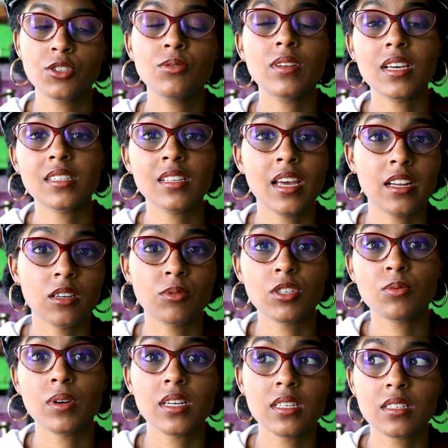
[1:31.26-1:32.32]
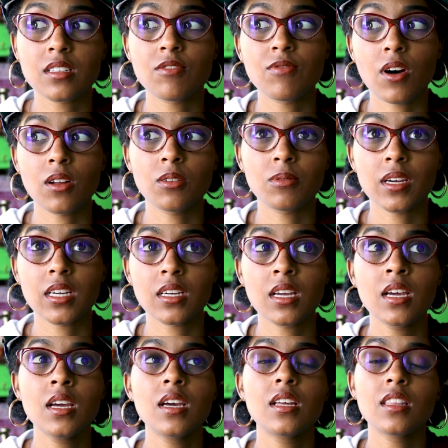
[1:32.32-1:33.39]
2 days later, which was the following.
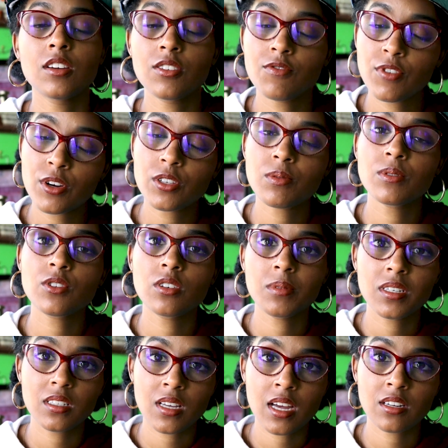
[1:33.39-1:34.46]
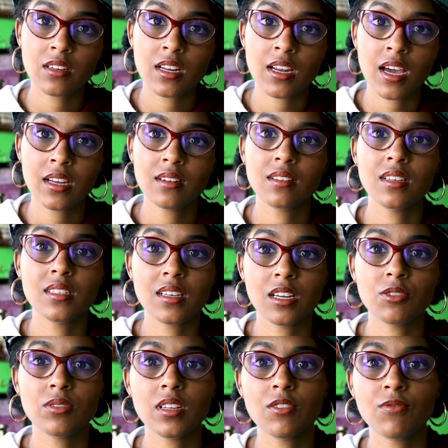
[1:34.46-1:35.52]
The first one was going to be Saturday night. They
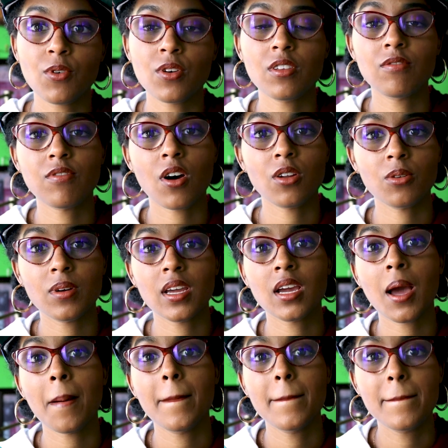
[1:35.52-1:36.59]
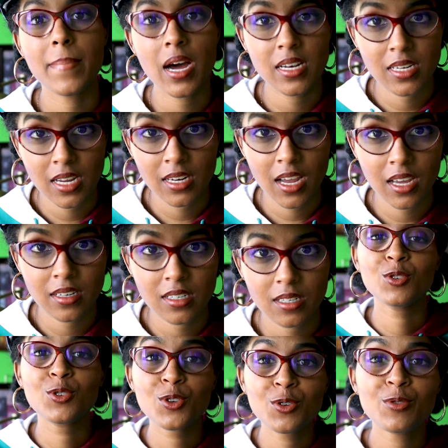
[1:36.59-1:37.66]
scheduled it for the following Monday night.
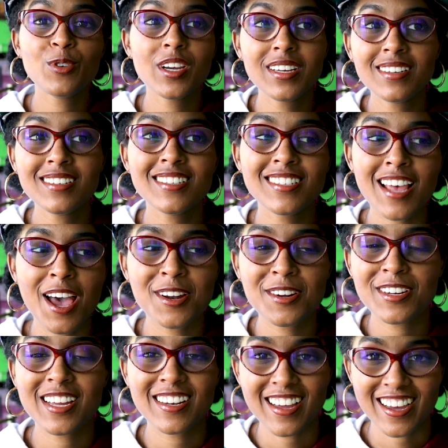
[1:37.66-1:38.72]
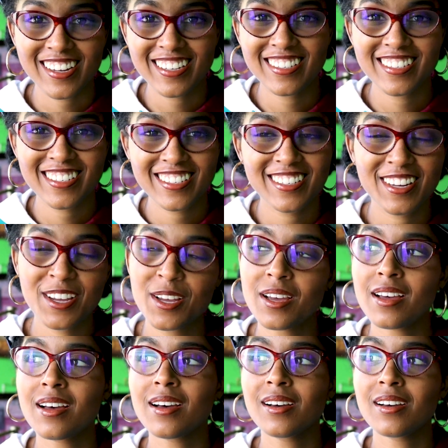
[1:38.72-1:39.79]
During Saturday night,
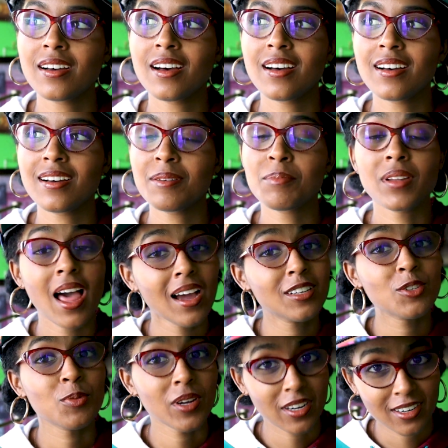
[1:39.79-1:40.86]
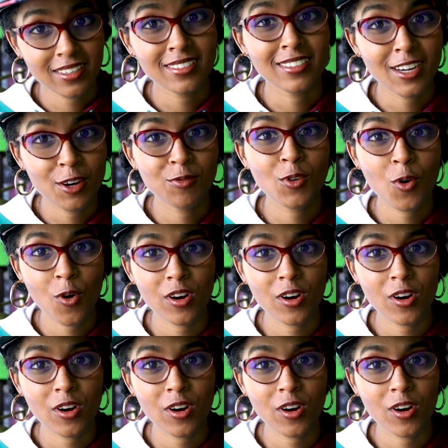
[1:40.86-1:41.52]
Black Twitter, of